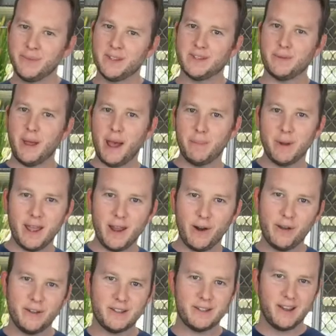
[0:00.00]
some
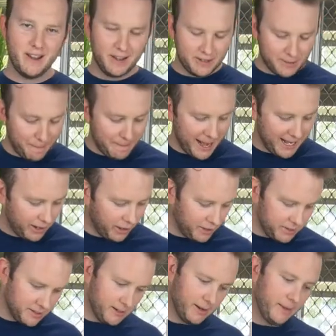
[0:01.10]
habaneros, some
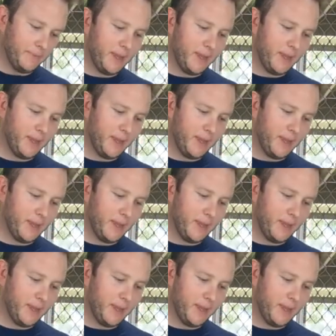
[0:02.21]
mangoes,